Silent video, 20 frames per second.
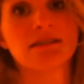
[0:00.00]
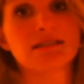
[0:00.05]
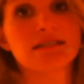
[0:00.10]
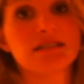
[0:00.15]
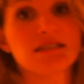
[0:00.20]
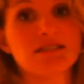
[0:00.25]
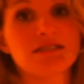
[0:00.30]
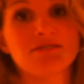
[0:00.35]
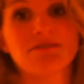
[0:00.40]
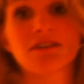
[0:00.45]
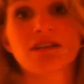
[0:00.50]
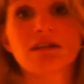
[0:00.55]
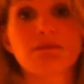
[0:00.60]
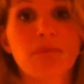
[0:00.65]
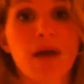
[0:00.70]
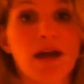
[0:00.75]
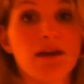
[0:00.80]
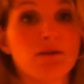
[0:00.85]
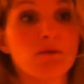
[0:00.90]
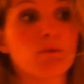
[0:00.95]
it doesn't really
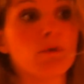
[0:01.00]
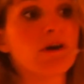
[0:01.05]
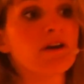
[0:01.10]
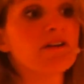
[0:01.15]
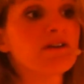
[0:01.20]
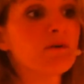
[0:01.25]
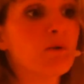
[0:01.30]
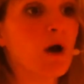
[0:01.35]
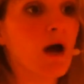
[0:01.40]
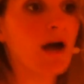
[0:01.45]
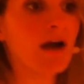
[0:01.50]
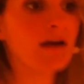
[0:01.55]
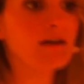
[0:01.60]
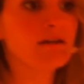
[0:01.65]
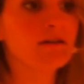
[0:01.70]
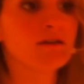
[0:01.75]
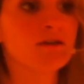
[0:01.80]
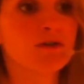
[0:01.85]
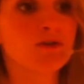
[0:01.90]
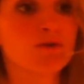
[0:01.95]
matter where you
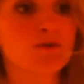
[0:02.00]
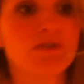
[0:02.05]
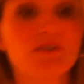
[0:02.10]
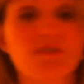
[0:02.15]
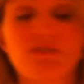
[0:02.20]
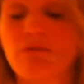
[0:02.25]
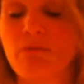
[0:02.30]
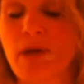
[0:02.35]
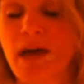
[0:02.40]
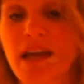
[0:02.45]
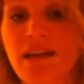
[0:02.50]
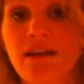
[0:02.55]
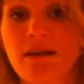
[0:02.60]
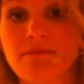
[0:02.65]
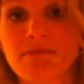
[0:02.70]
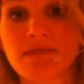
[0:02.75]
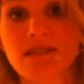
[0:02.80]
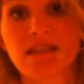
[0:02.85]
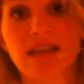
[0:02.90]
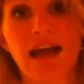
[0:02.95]
are, who you've been
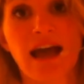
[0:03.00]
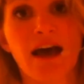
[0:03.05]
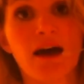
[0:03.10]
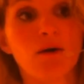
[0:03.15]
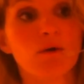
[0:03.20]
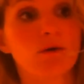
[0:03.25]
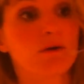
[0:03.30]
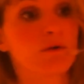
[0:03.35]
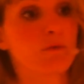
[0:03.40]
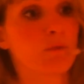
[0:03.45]
up to now,